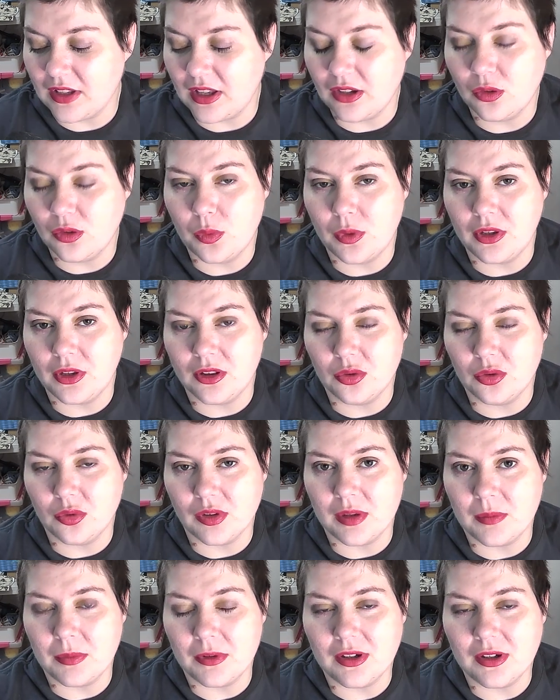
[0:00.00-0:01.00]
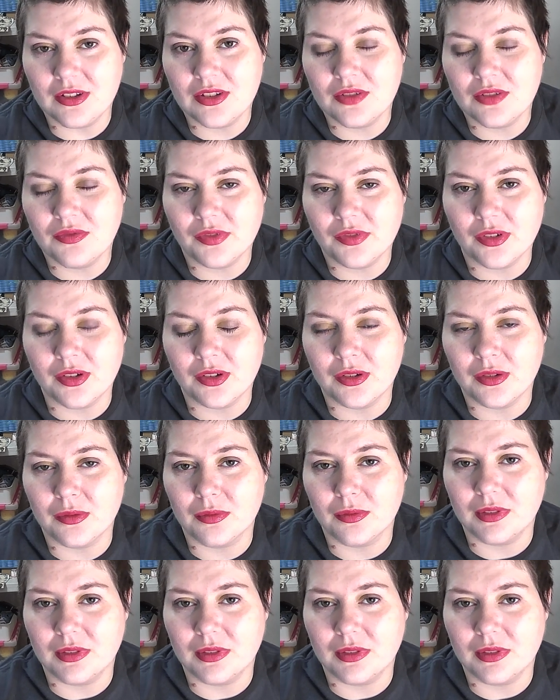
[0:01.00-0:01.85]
and Quill Tree Books for